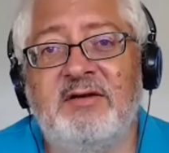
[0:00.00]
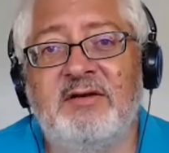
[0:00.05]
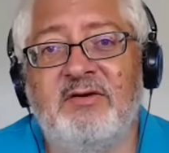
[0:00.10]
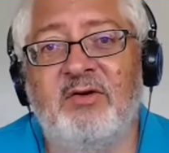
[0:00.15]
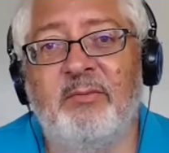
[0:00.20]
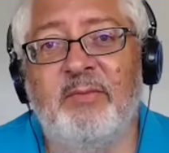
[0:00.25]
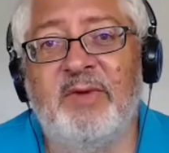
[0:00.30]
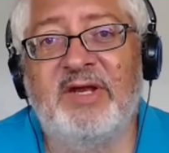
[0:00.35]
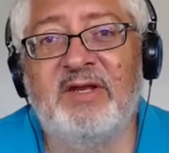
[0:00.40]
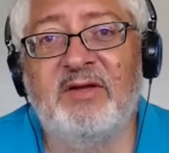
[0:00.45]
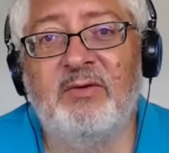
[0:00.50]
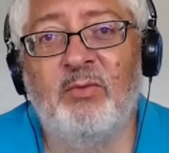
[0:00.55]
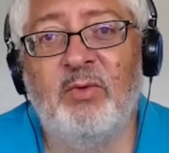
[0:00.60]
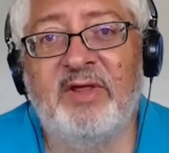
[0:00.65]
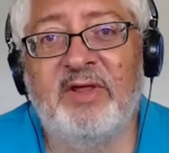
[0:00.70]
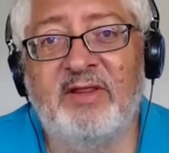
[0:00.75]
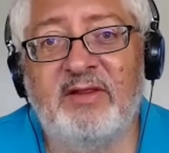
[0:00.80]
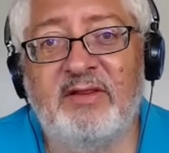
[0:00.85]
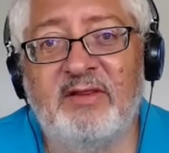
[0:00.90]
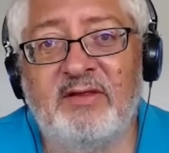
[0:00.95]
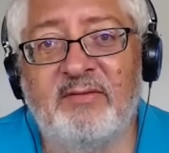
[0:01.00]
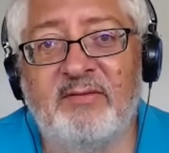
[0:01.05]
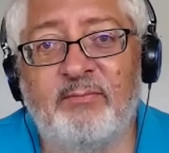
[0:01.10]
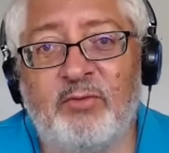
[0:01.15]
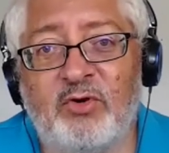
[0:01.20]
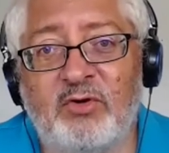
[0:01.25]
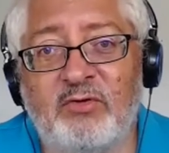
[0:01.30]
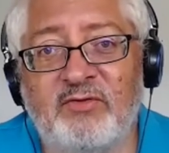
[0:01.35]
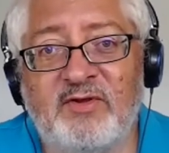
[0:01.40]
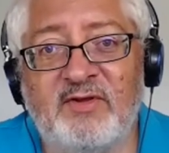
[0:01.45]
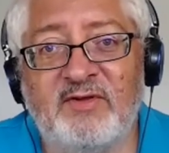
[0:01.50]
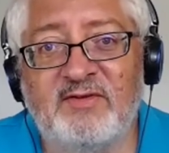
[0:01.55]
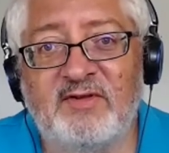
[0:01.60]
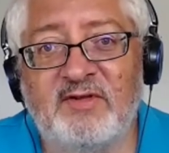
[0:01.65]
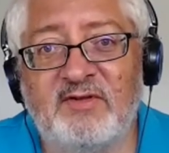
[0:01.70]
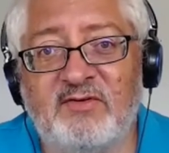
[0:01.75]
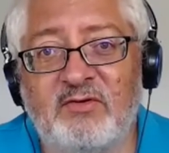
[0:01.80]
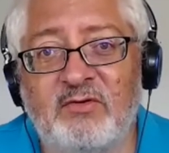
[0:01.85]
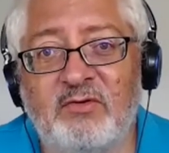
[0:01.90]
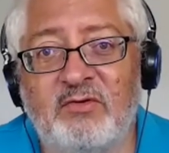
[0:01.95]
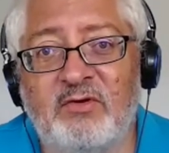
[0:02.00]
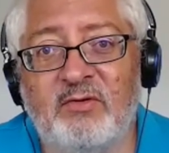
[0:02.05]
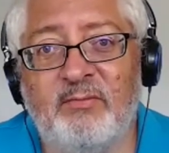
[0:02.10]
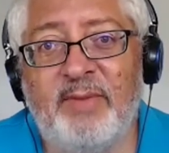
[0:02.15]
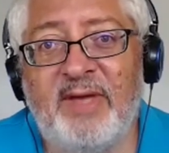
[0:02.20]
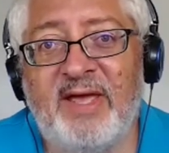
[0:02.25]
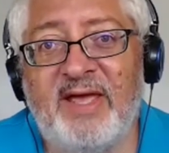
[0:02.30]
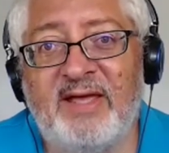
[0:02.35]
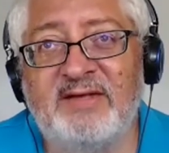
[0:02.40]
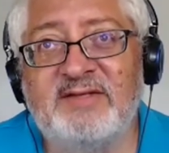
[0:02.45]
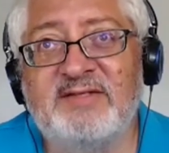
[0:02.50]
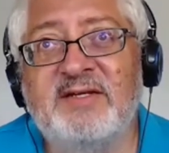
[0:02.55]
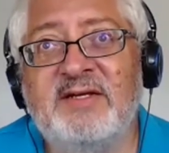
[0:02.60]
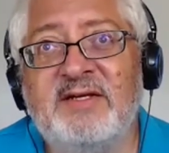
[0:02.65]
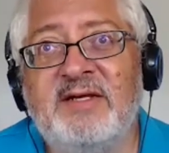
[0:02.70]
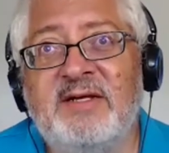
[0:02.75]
no matter whether the process is good or bad.